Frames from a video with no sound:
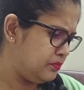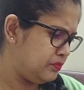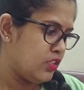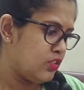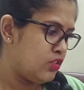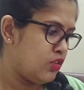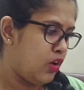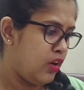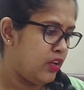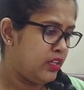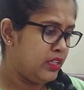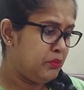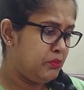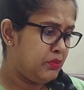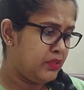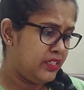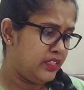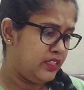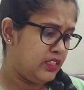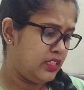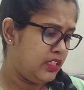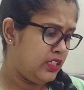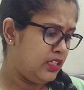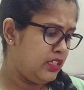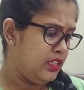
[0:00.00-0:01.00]
Sorry,
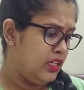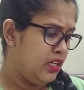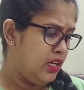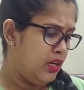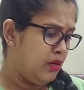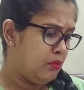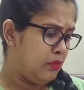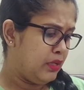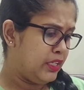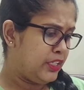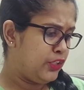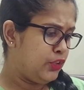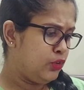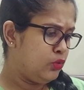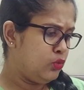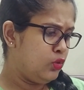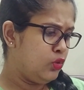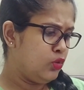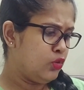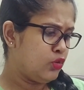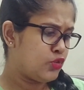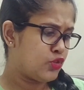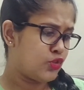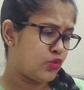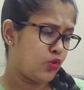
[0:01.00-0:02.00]
Preeti. But you
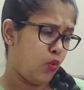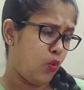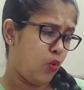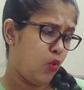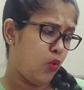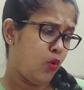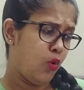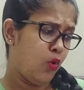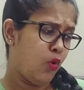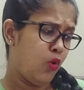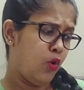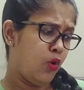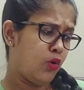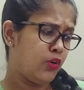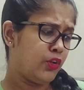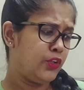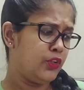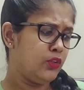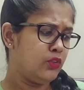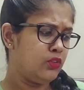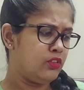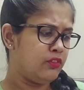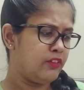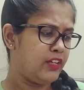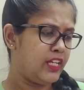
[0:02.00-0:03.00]
look so
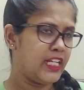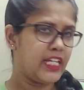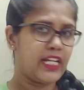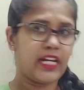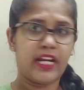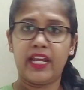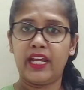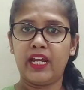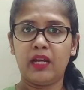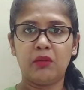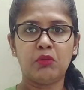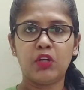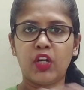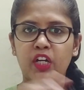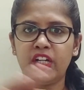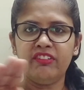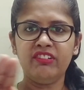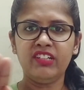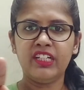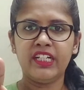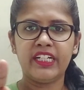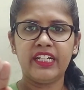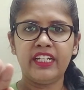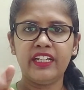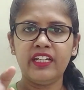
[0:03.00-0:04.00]
cute while crying. I'm not
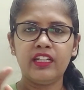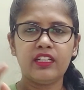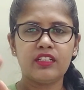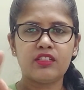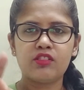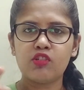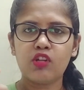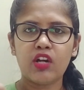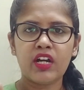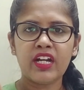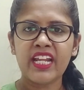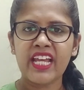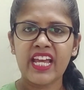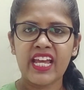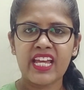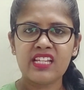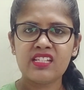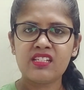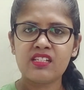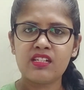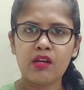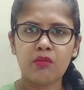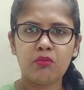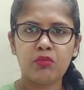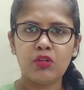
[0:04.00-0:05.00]
even kidding. It's not
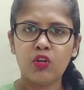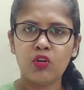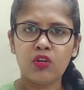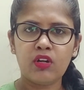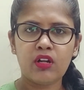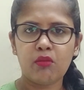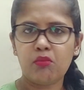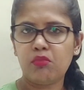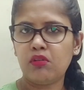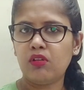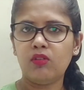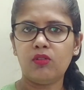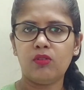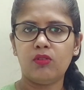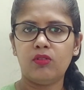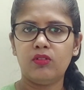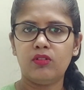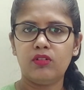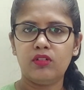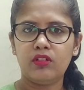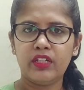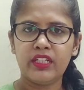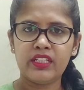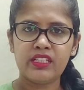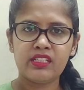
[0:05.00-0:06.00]
S O O O.
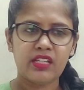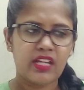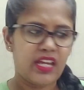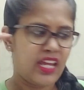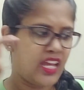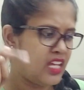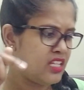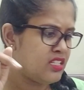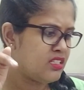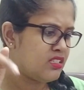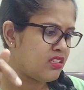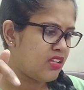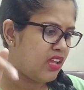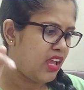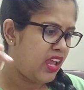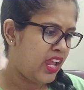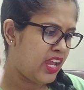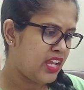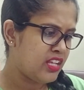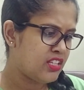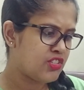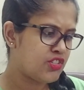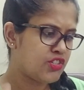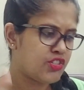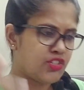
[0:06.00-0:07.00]
It's S
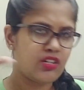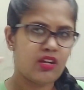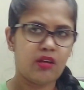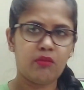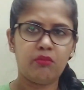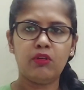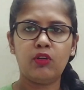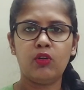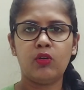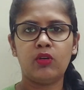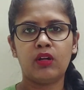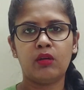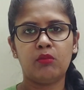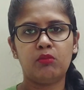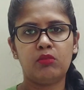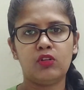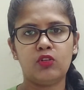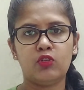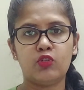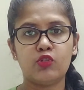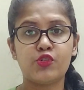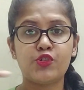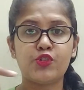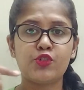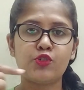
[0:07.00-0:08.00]
H O O
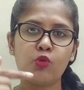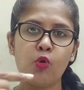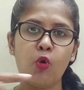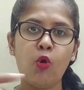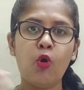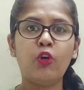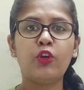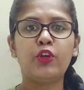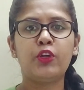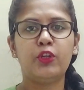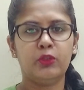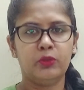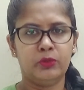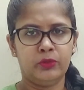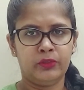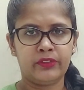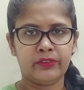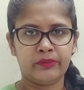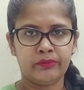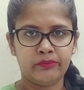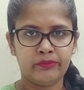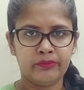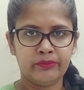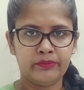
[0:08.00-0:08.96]
O. So cute.